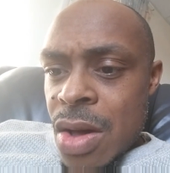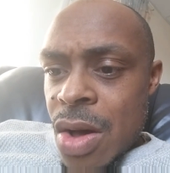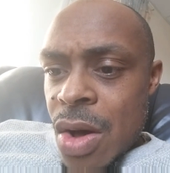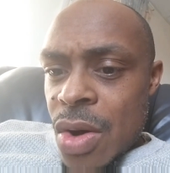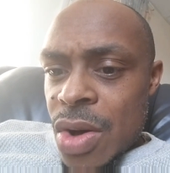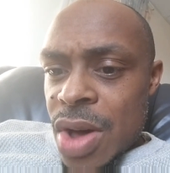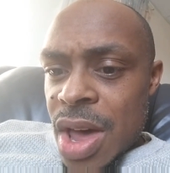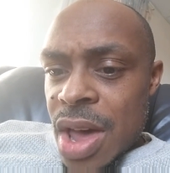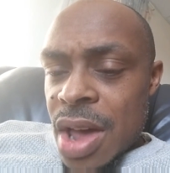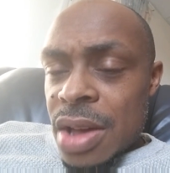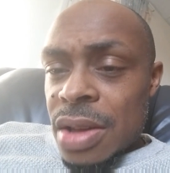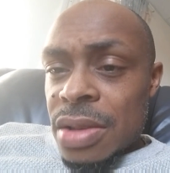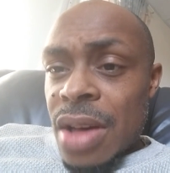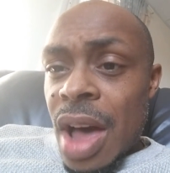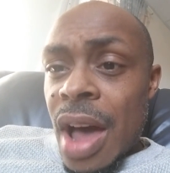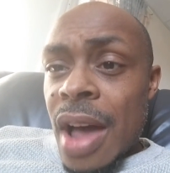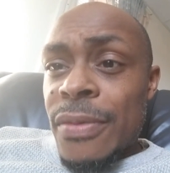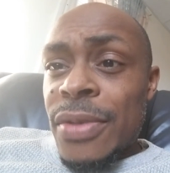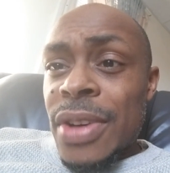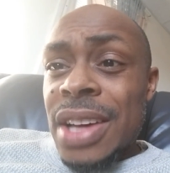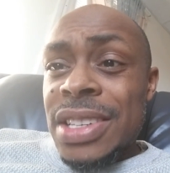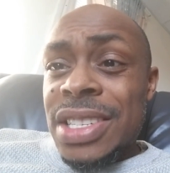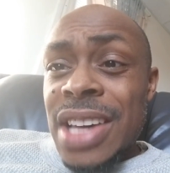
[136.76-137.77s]
Okay,
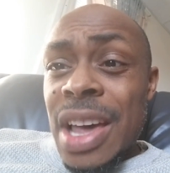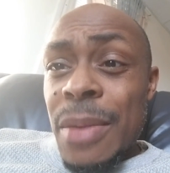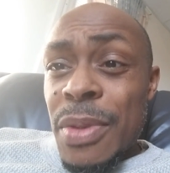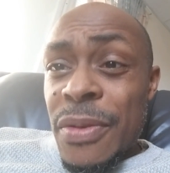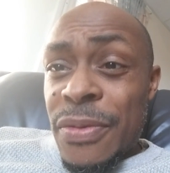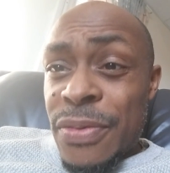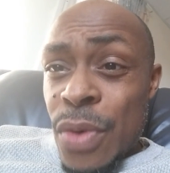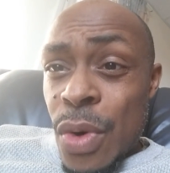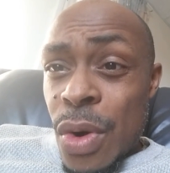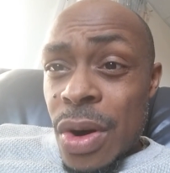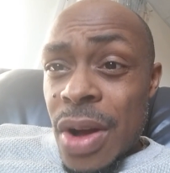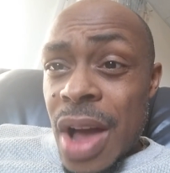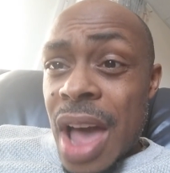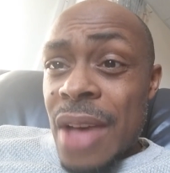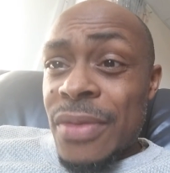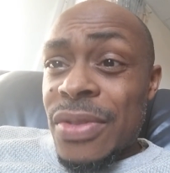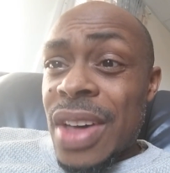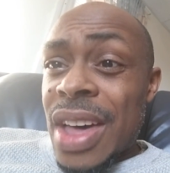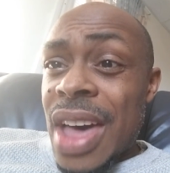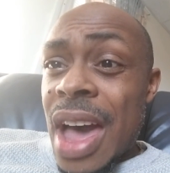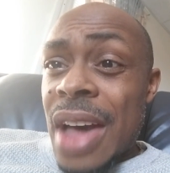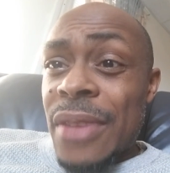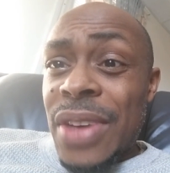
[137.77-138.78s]
I said before,
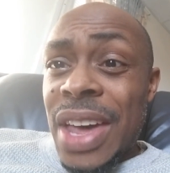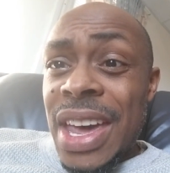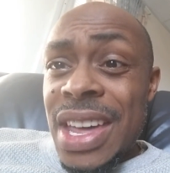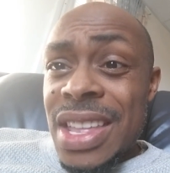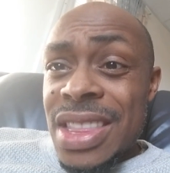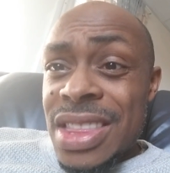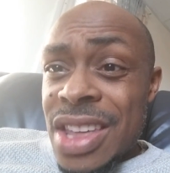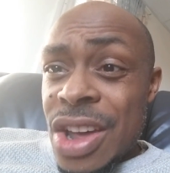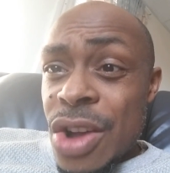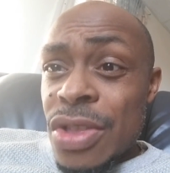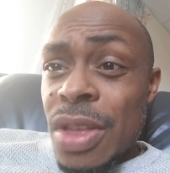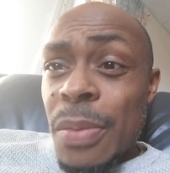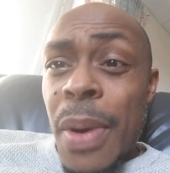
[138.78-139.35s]
I've eaten there.